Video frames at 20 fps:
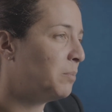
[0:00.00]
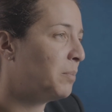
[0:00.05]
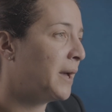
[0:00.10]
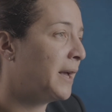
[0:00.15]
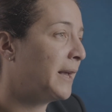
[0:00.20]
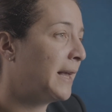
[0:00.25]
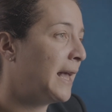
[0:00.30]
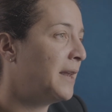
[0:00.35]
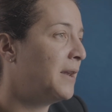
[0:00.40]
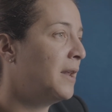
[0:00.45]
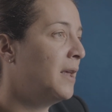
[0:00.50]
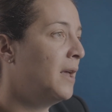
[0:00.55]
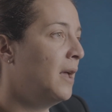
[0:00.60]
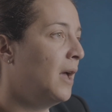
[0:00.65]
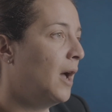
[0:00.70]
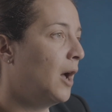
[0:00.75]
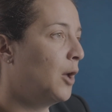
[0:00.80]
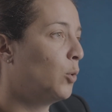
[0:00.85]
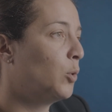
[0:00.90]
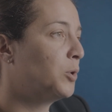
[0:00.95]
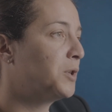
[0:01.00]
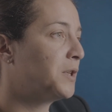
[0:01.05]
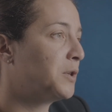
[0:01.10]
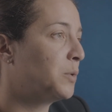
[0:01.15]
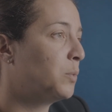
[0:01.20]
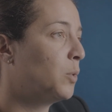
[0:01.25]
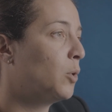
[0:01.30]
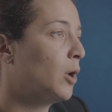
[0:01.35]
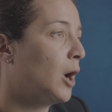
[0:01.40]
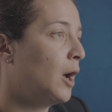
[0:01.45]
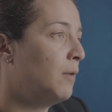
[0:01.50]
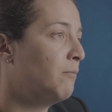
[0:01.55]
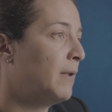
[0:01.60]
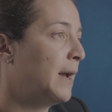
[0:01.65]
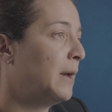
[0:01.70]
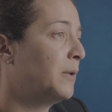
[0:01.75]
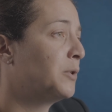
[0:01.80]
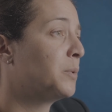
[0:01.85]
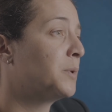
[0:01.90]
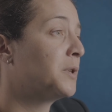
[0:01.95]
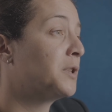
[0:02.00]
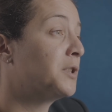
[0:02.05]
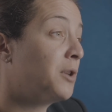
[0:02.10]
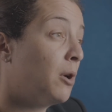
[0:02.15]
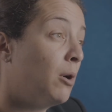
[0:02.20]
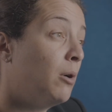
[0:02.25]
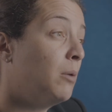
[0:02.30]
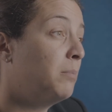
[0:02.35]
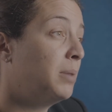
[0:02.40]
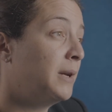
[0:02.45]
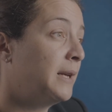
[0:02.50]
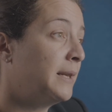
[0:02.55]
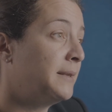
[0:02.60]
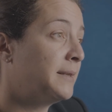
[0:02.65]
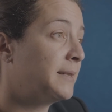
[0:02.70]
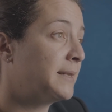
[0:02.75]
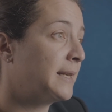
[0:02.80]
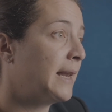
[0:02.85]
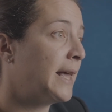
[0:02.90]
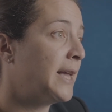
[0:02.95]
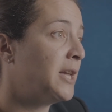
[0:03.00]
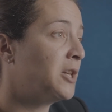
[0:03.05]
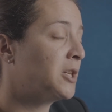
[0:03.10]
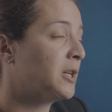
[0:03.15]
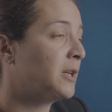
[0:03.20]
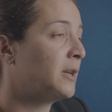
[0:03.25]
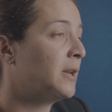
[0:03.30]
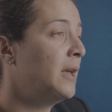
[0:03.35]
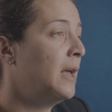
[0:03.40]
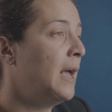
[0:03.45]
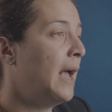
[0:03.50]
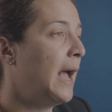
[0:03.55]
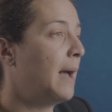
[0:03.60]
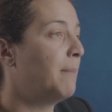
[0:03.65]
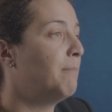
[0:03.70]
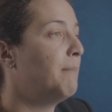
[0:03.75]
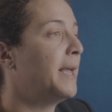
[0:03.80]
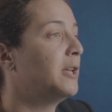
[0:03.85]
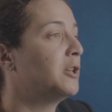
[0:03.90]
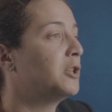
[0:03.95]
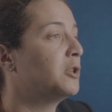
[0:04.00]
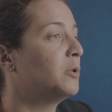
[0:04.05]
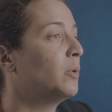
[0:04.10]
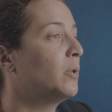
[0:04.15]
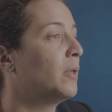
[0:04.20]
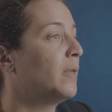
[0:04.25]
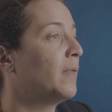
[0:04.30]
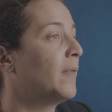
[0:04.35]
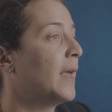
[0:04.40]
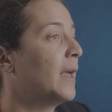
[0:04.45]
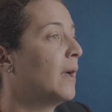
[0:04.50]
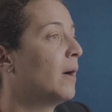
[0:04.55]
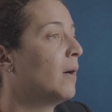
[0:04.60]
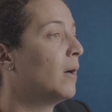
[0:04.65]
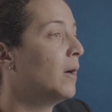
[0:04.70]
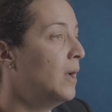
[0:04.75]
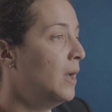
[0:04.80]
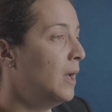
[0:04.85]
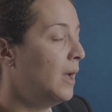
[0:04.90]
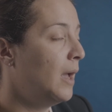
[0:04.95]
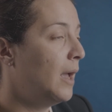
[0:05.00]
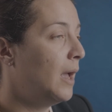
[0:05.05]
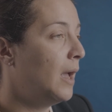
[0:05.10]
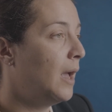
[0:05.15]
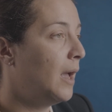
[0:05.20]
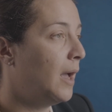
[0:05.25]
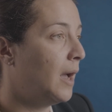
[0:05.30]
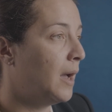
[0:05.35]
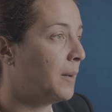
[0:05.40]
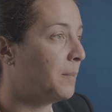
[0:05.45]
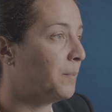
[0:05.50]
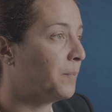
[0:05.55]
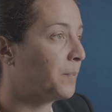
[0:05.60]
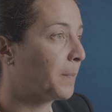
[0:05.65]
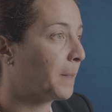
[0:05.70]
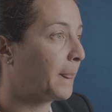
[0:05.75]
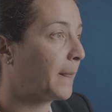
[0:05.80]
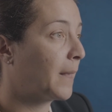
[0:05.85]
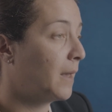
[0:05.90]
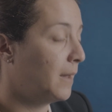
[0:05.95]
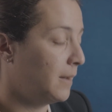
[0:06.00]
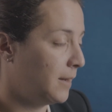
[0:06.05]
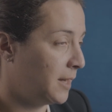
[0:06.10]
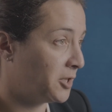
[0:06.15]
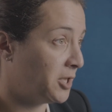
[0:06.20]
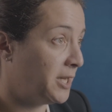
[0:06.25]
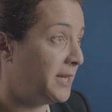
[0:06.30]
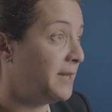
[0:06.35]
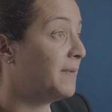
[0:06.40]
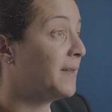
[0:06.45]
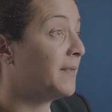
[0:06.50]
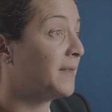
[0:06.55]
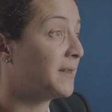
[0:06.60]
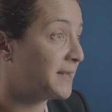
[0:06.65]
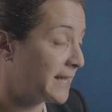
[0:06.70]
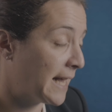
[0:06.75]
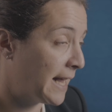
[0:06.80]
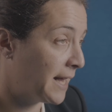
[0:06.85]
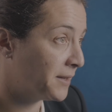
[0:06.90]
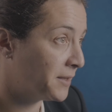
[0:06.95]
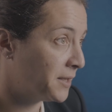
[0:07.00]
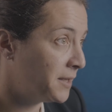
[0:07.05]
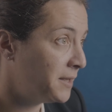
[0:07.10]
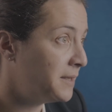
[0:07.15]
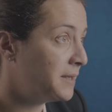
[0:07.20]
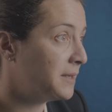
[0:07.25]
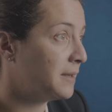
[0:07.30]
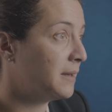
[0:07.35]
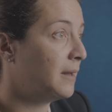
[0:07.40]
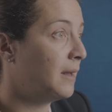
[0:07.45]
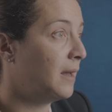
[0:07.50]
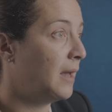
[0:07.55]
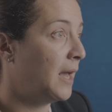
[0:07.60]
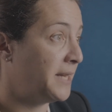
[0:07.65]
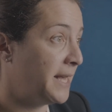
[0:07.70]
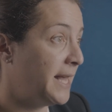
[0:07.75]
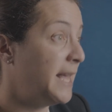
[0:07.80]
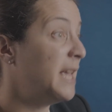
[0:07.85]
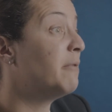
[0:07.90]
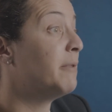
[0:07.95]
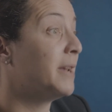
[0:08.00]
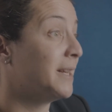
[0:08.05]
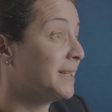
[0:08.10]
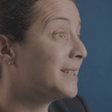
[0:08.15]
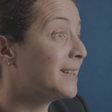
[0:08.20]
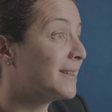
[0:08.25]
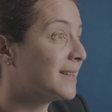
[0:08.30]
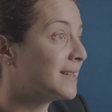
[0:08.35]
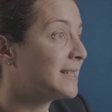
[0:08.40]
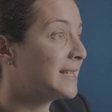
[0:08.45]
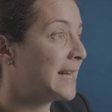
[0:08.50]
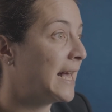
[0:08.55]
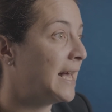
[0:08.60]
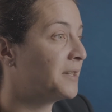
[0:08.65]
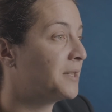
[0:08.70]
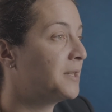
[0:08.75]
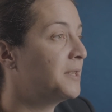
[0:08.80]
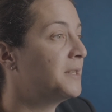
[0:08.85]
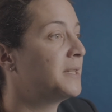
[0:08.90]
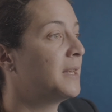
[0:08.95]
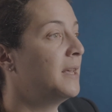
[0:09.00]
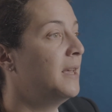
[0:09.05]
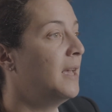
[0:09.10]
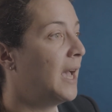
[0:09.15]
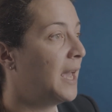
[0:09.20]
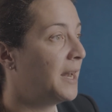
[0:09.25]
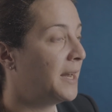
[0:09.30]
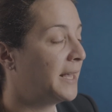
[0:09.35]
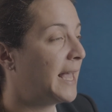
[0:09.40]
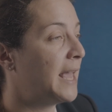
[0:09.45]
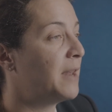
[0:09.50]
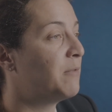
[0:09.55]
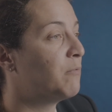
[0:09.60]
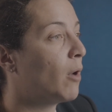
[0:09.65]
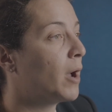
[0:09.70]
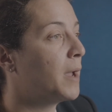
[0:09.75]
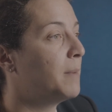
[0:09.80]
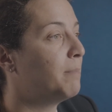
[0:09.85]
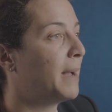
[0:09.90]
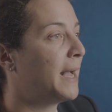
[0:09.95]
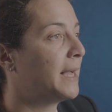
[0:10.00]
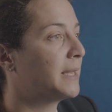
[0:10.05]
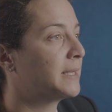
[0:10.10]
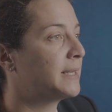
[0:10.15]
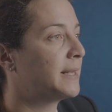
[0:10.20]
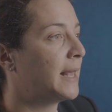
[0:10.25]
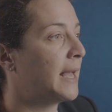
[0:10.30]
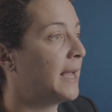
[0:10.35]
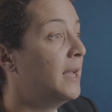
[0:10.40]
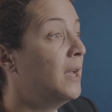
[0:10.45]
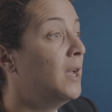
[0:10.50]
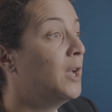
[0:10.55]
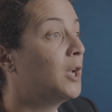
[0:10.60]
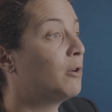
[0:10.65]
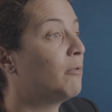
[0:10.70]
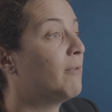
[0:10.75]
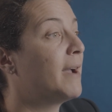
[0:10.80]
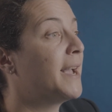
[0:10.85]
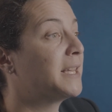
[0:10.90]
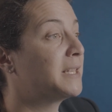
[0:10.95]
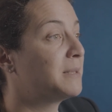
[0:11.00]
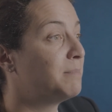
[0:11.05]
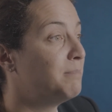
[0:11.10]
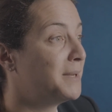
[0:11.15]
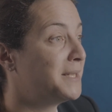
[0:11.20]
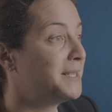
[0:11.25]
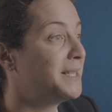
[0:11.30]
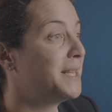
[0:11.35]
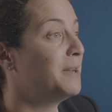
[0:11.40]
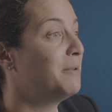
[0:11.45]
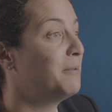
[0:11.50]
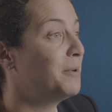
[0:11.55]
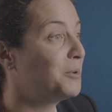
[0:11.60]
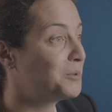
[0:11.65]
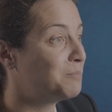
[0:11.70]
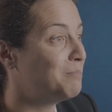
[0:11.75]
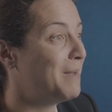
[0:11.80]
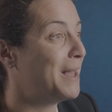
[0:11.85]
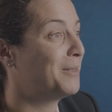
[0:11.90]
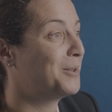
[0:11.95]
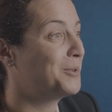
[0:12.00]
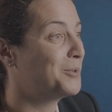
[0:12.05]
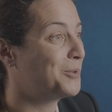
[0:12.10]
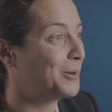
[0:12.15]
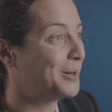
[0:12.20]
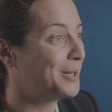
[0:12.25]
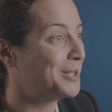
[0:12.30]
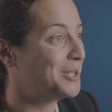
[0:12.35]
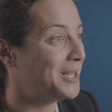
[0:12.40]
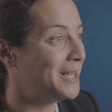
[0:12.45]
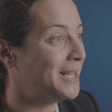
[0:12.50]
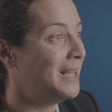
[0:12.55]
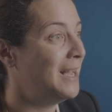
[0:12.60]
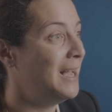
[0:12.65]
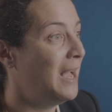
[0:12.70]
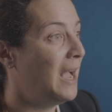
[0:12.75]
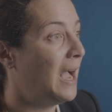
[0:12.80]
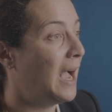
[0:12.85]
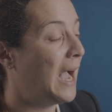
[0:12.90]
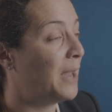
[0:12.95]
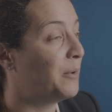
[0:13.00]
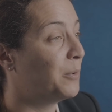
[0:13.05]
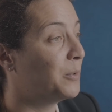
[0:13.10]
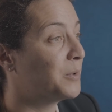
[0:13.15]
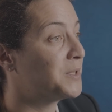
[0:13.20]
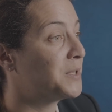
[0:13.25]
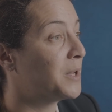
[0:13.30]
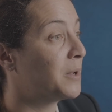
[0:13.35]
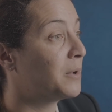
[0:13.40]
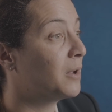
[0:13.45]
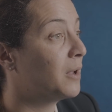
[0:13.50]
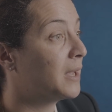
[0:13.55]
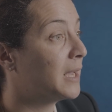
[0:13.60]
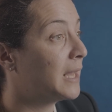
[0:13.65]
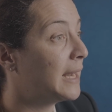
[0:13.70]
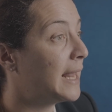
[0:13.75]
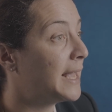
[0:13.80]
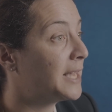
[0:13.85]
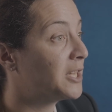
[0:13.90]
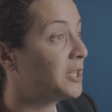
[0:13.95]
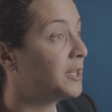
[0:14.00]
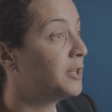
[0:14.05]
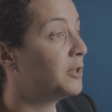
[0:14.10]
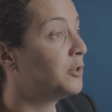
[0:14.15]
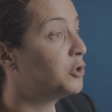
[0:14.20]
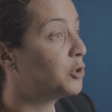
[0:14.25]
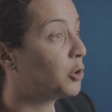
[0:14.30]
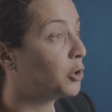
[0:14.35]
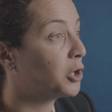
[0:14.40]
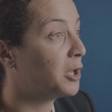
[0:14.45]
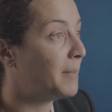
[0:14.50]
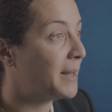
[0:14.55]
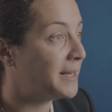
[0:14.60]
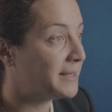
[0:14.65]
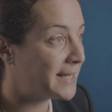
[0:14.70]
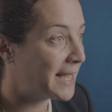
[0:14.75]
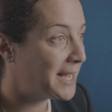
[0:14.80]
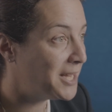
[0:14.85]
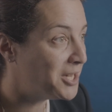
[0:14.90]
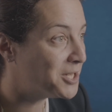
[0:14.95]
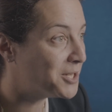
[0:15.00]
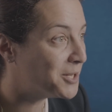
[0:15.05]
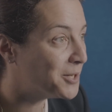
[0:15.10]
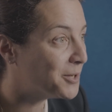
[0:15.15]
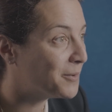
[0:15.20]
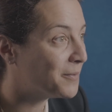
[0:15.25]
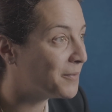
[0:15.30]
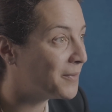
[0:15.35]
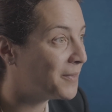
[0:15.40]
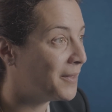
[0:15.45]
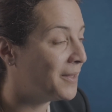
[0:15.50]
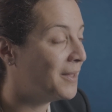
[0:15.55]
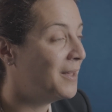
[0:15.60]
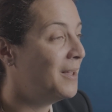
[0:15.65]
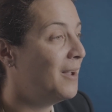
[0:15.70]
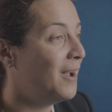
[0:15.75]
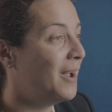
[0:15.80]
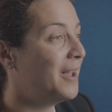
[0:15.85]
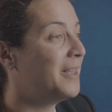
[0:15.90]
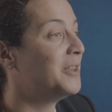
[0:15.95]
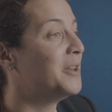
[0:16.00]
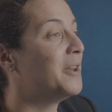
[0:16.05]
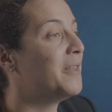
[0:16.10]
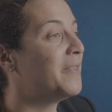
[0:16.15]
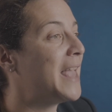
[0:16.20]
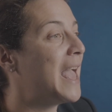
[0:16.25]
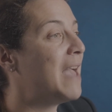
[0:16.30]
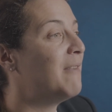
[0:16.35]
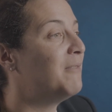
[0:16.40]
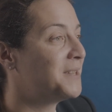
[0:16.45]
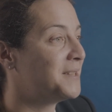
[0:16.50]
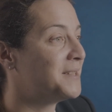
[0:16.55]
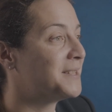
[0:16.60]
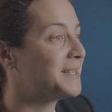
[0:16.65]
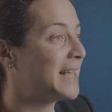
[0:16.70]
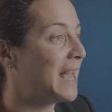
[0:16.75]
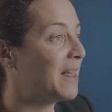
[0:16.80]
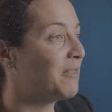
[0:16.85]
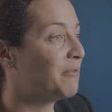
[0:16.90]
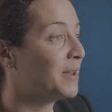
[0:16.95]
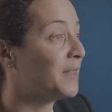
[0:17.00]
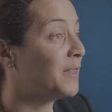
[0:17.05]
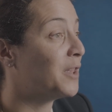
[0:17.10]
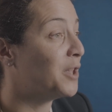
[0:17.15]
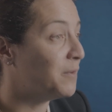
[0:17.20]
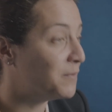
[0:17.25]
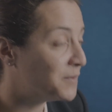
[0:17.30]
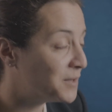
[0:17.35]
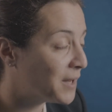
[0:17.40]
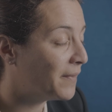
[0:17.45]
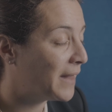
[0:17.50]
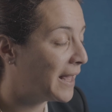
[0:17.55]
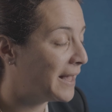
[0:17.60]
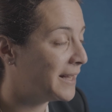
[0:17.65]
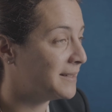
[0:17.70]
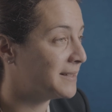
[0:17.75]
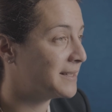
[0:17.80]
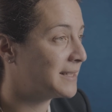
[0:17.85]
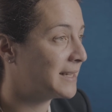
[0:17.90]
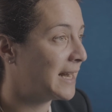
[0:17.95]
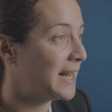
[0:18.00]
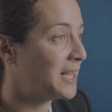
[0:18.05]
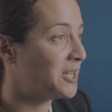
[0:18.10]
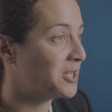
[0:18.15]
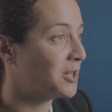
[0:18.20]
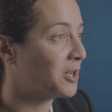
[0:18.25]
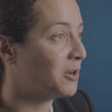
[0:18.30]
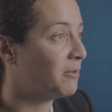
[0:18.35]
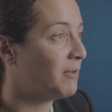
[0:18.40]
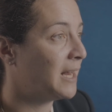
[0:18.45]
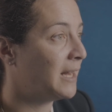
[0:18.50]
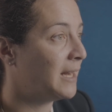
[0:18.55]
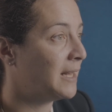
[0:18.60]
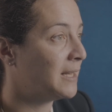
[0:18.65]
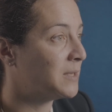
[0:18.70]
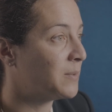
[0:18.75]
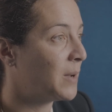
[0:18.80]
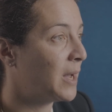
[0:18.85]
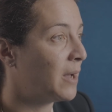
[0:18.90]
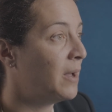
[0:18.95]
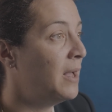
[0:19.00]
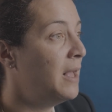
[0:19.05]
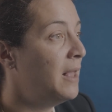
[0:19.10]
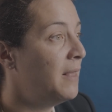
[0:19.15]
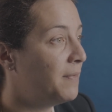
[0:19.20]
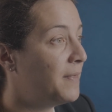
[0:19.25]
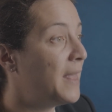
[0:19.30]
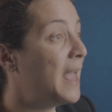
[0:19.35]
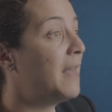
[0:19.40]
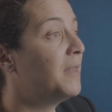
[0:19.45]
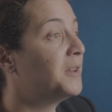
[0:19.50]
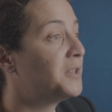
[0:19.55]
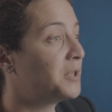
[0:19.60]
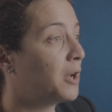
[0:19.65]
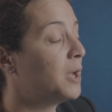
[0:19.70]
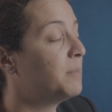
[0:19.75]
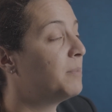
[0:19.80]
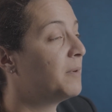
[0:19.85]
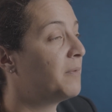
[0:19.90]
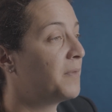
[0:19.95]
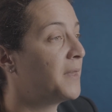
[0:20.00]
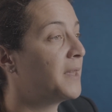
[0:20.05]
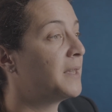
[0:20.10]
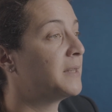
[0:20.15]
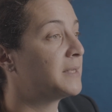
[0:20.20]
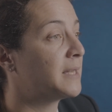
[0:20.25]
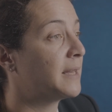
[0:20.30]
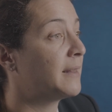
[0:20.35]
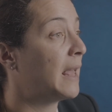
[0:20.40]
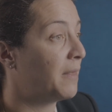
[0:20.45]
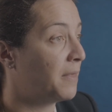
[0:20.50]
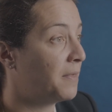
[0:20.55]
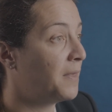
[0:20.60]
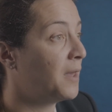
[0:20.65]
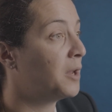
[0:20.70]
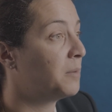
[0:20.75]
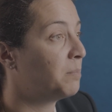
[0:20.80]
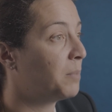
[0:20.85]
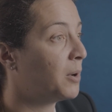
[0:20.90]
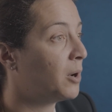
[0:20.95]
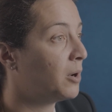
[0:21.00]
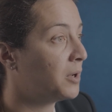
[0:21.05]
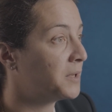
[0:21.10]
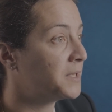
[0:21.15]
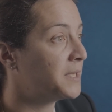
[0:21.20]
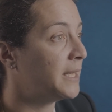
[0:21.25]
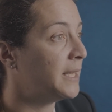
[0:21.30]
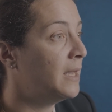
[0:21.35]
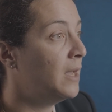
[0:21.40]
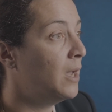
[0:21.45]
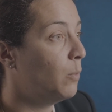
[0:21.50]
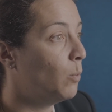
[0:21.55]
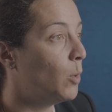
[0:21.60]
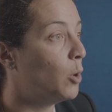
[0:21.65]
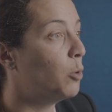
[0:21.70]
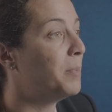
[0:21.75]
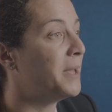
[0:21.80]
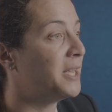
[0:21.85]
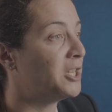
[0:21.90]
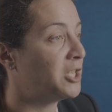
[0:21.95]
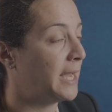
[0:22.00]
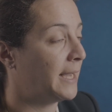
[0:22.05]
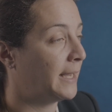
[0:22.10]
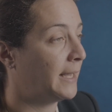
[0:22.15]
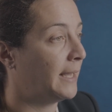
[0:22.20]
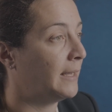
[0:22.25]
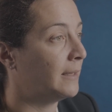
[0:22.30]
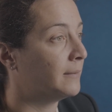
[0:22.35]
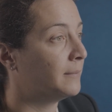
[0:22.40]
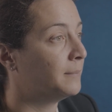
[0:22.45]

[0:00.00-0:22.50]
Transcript: But again, an auditor will come round to a sample installation and make sure that they are achieving the standards, adhering to the standards, and again, right back to that correct materials methodology, and also collection and documentation of the evidence gathering that you've done that installation correctly as well. They're the type of things that third party will be checking.